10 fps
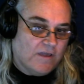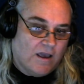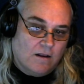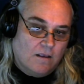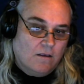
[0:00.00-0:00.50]

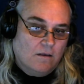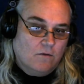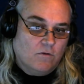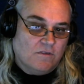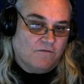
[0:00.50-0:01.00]
that
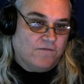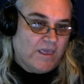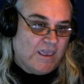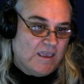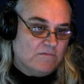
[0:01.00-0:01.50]
with the
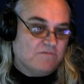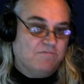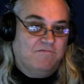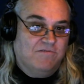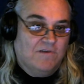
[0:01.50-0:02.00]
flames,
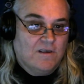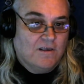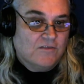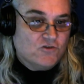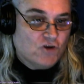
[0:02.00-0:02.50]

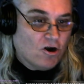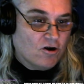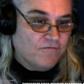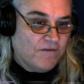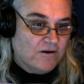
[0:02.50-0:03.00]
the
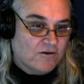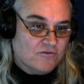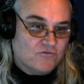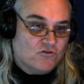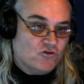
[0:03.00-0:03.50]
charred
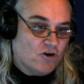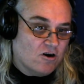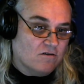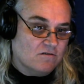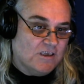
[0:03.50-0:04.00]
fingers, the
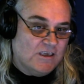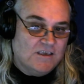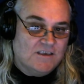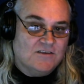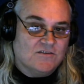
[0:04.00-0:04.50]
charred
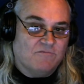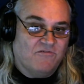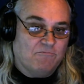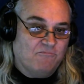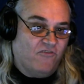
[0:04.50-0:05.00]
keys, the
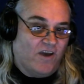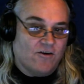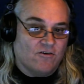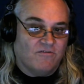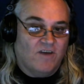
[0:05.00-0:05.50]

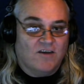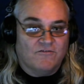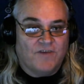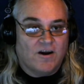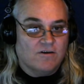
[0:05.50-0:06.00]
fire on
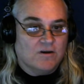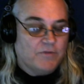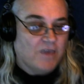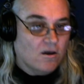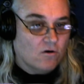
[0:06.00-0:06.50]
fire on the
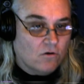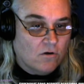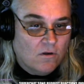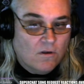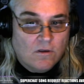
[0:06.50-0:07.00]
piano.
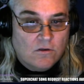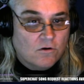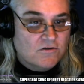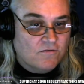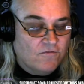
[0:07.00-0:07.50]
You
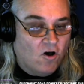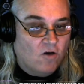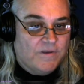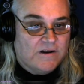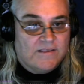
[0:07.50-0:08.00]
know, his
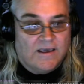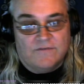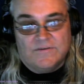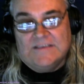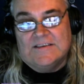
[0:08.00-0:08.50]
involvement in that,
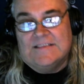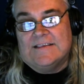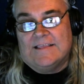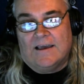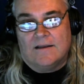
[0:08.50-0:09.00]
if he's
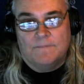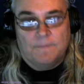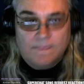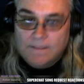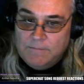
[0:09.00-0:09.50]
into that.
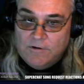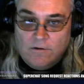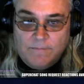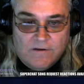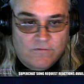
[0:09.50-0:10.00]
Let me
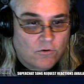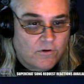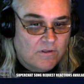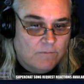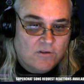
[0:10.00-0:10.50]
know, man, if you know
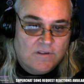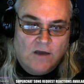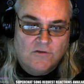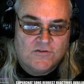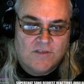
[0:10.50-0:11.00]
anything about that.
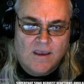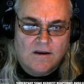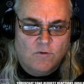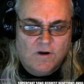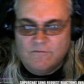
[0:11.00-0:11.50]

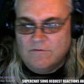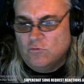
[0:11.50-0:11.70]
Outstanding. What a